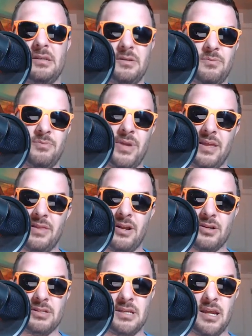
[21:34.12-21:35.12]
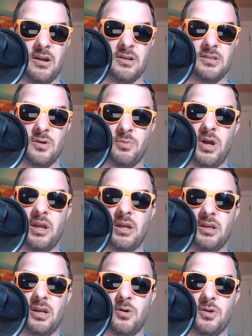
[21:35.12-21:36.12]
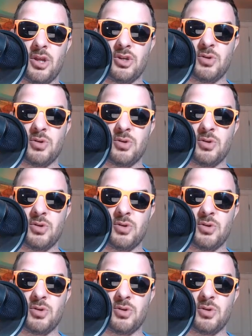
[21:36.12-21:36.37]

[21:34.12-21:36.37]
they are scary. So probably going to go with